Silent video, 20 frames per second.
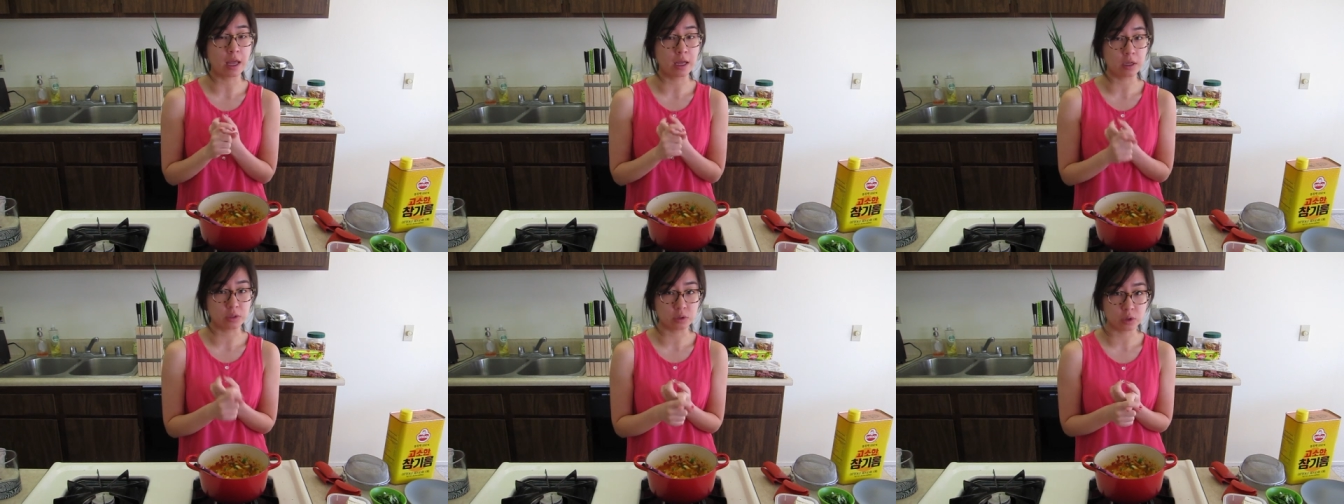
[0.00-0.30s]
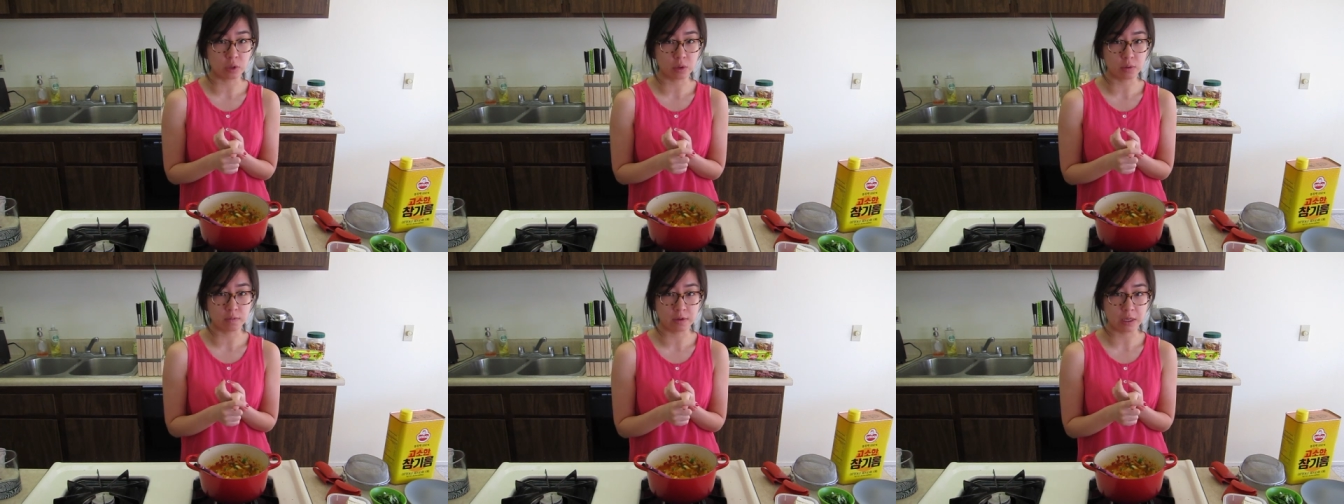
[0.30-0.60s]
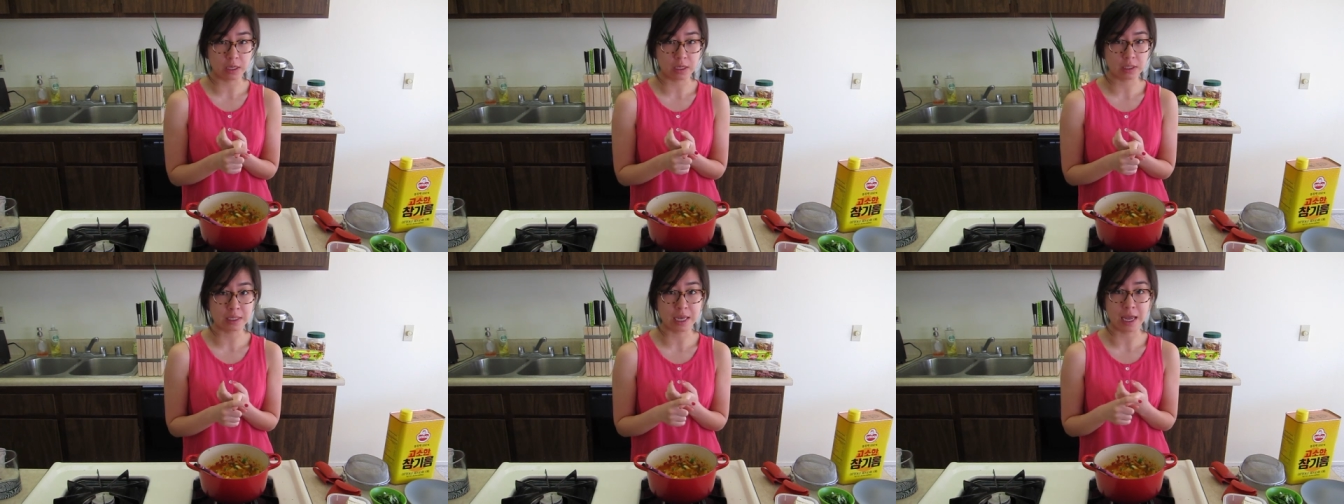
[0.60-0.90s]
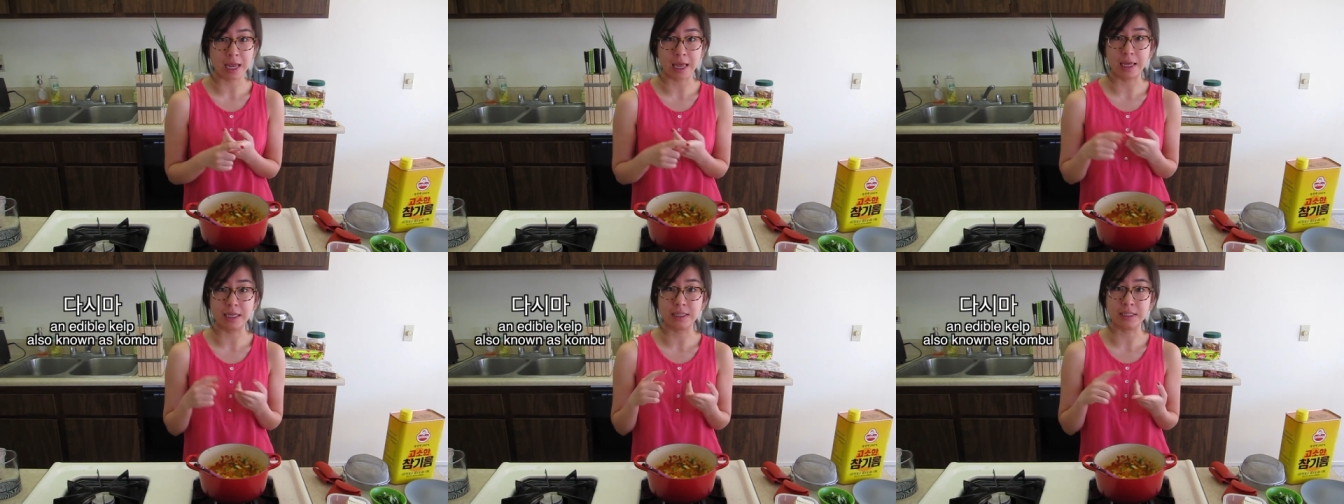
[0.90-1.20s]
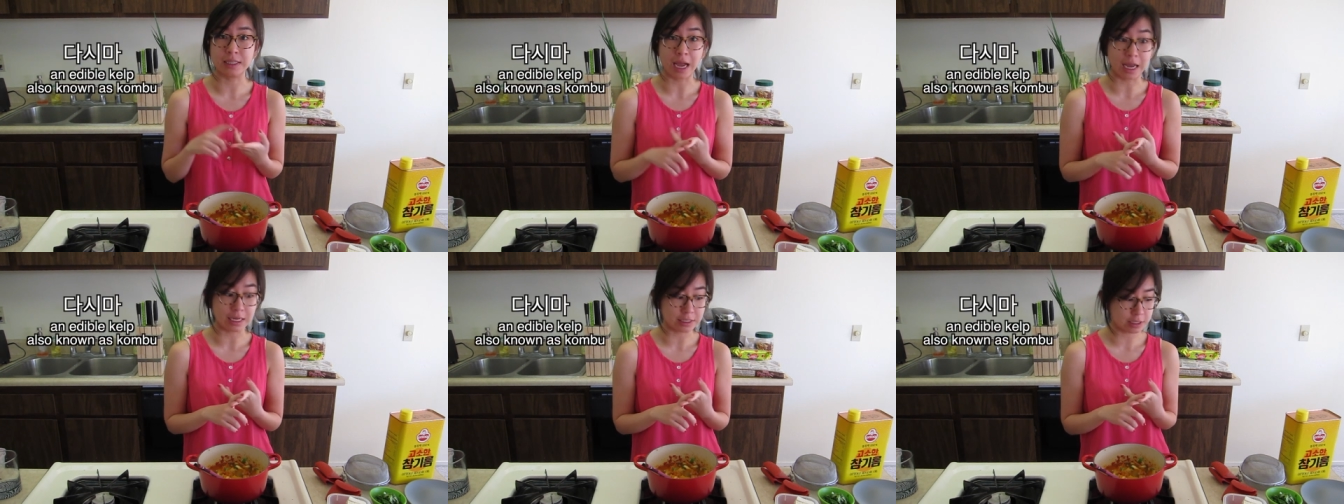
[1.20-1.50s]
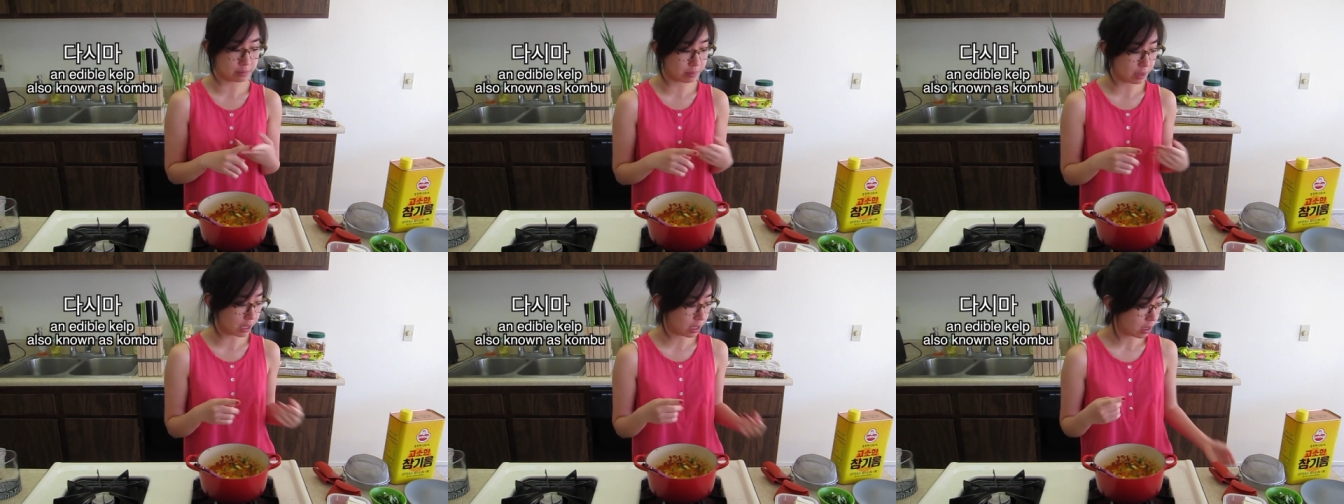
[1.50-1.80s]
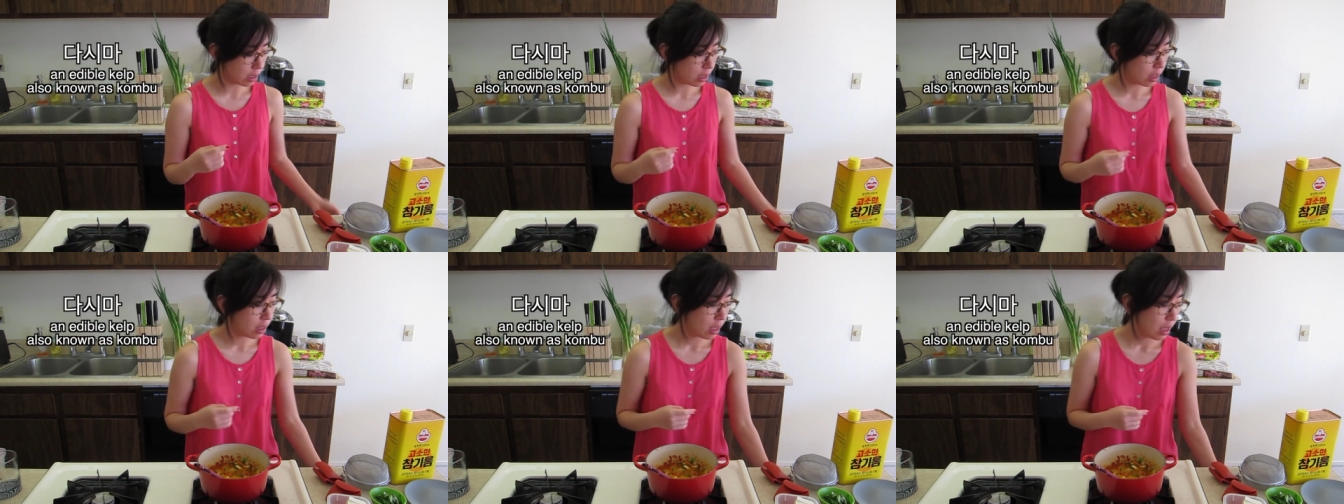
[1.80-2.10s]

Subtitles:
anchovies, and tashima.